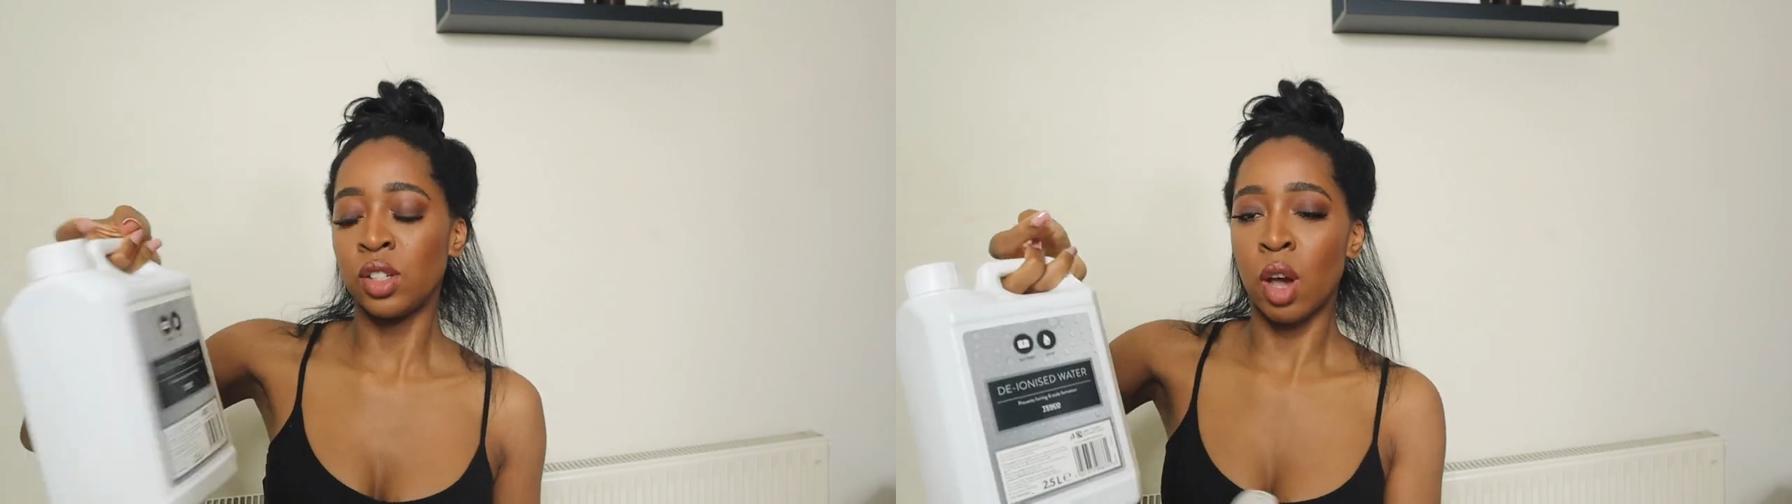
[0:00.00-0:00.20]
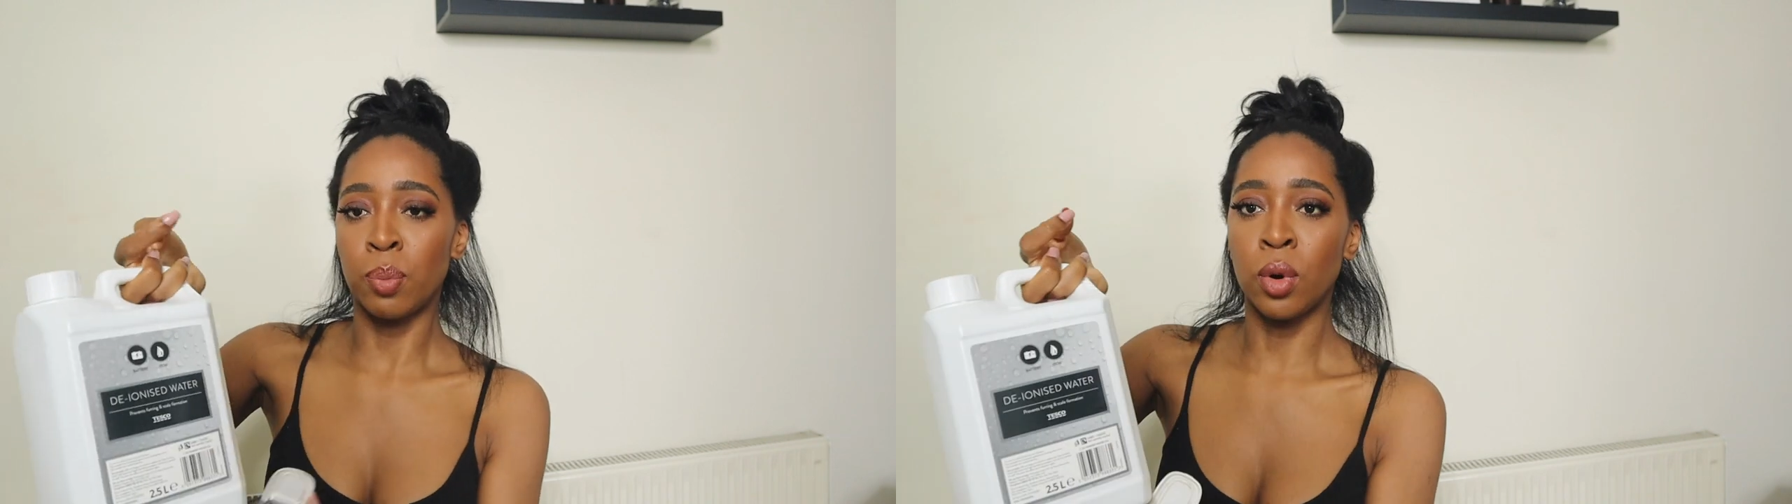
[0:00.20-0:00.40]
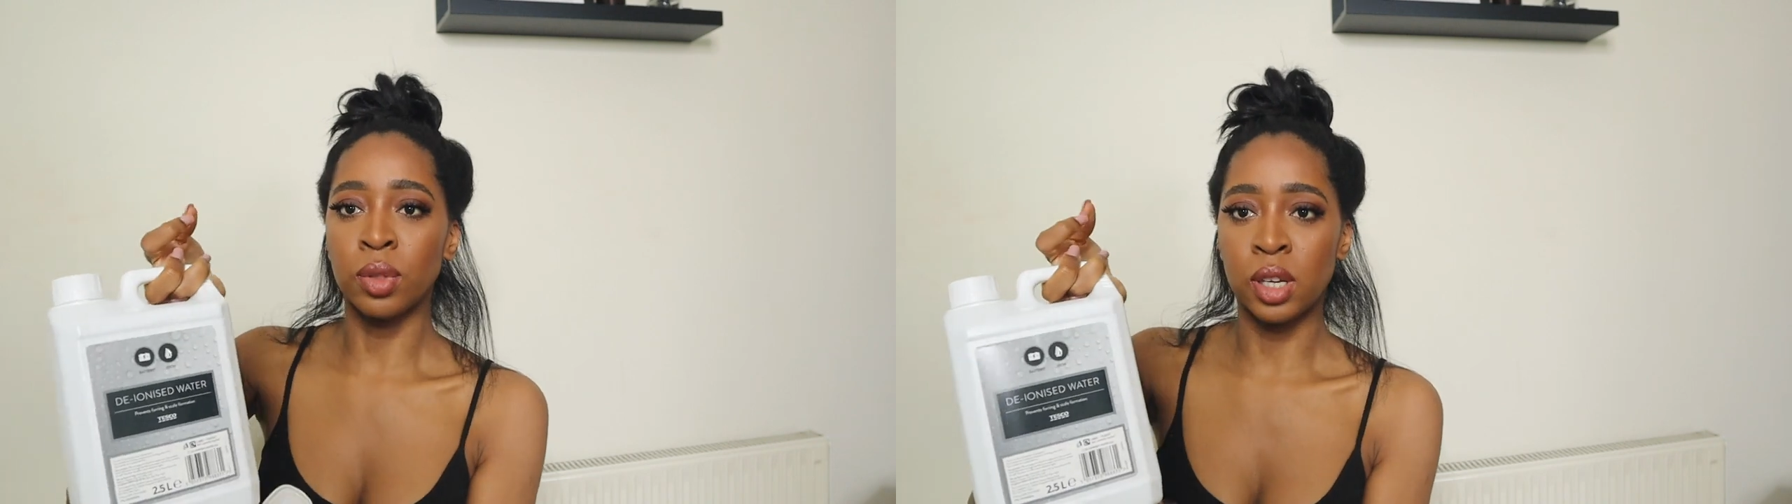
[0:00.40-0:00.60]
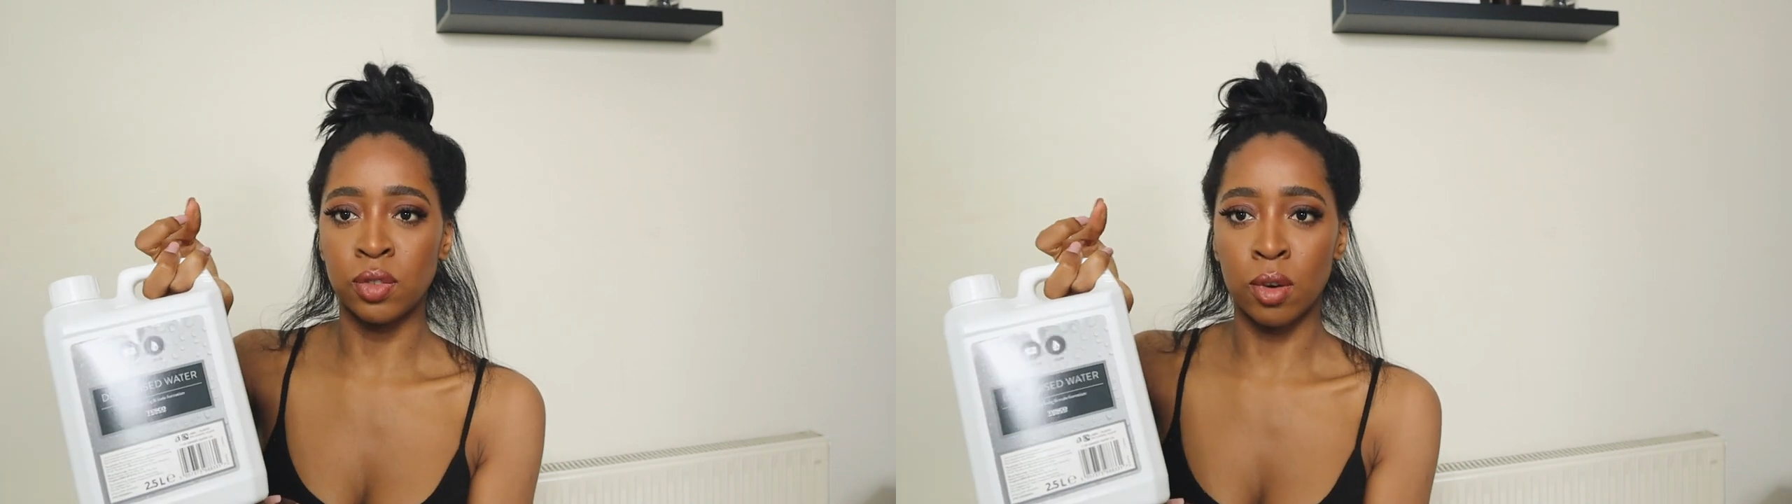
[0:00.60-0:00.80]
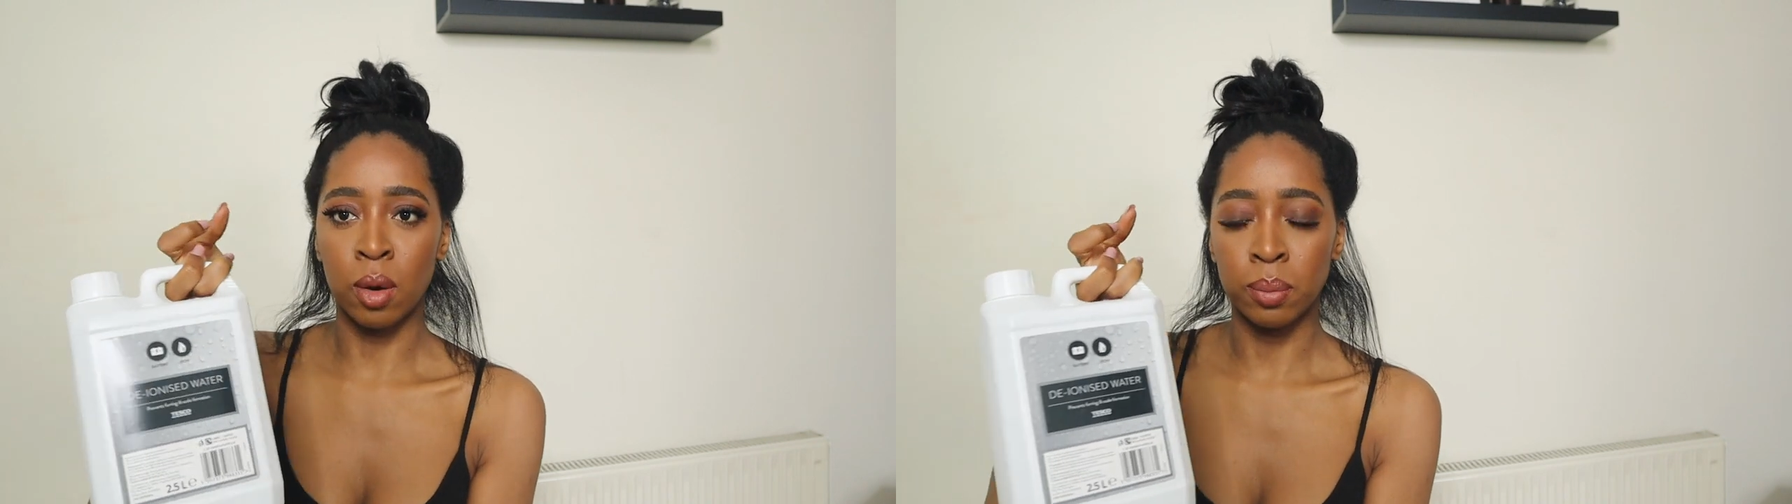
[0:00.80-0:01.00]
So I bought
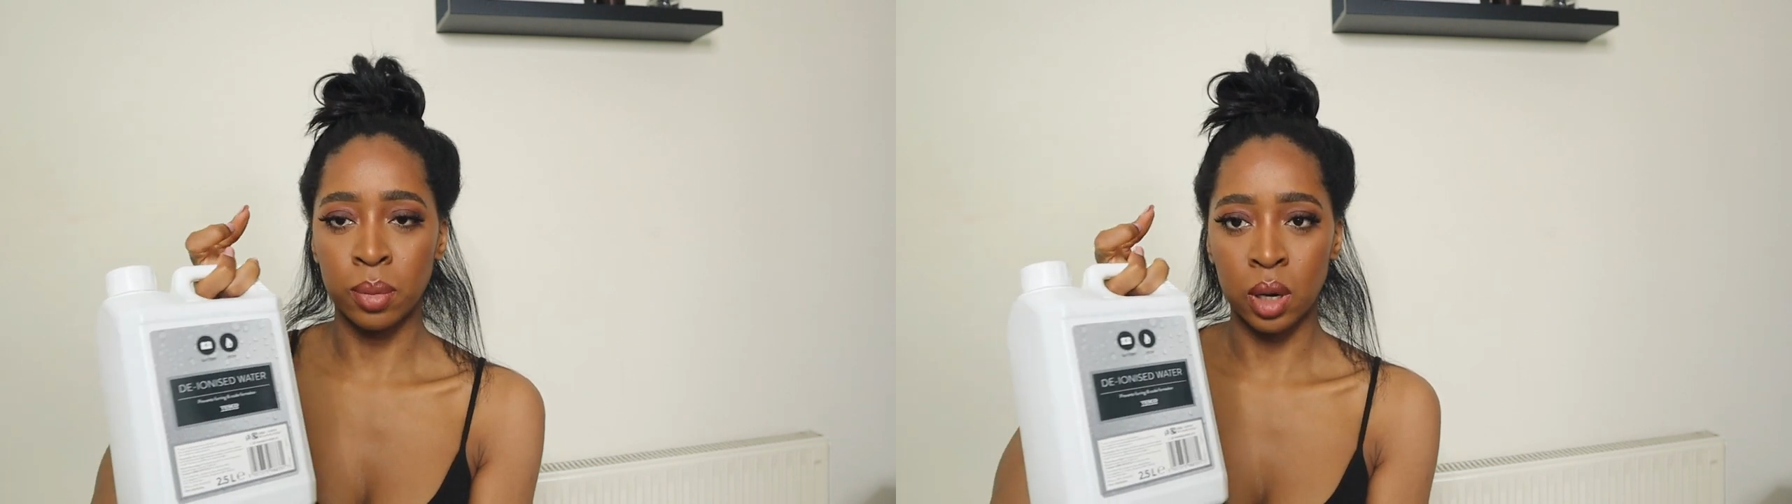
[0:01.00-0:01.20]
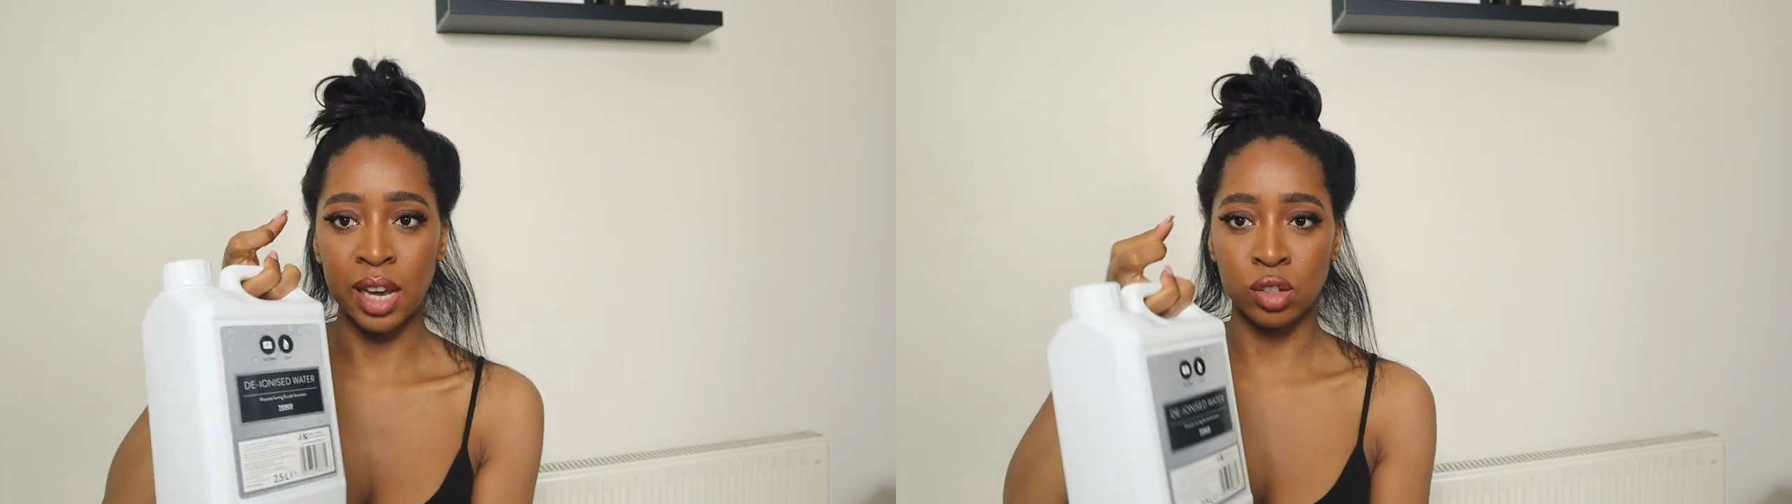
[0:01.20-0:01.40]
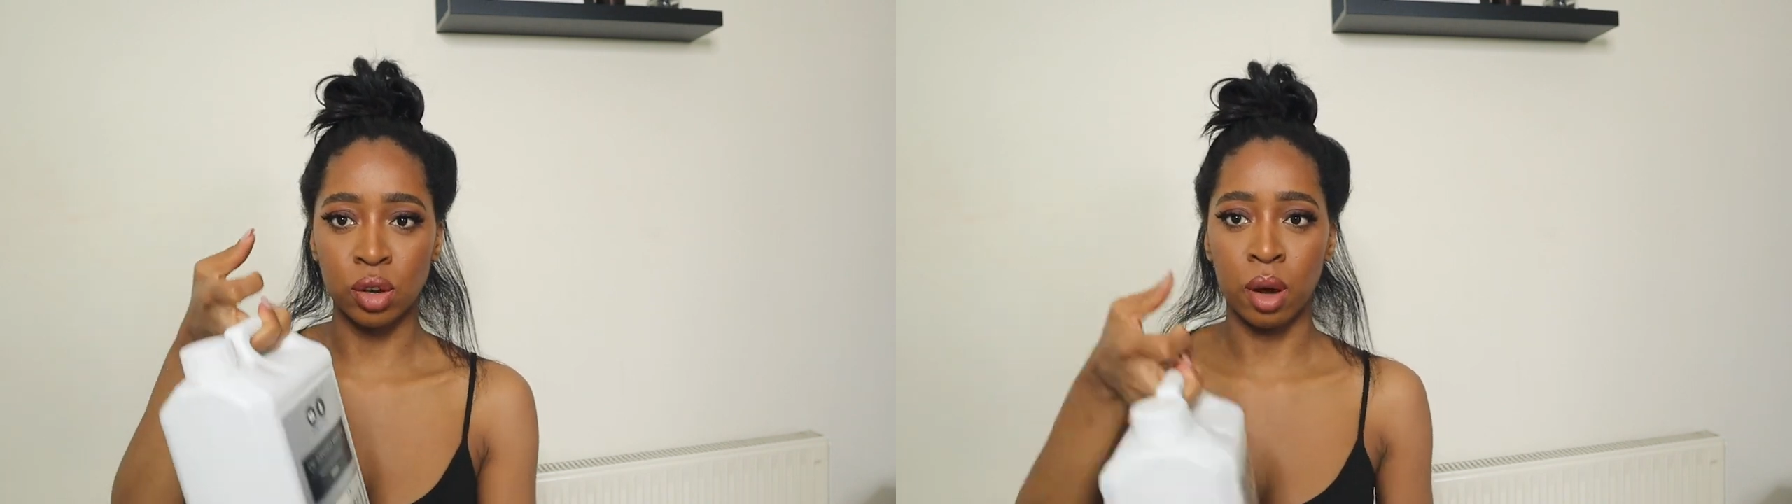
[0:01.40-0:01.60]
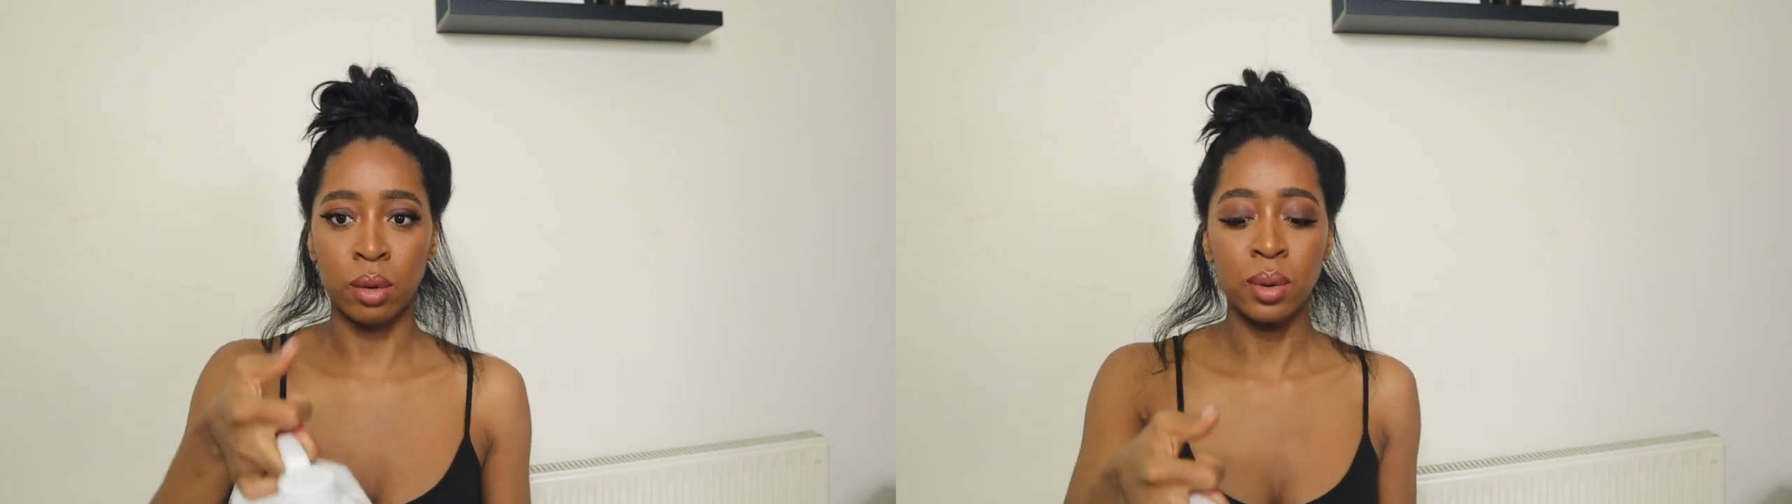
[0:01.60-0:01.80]
this from Tesco.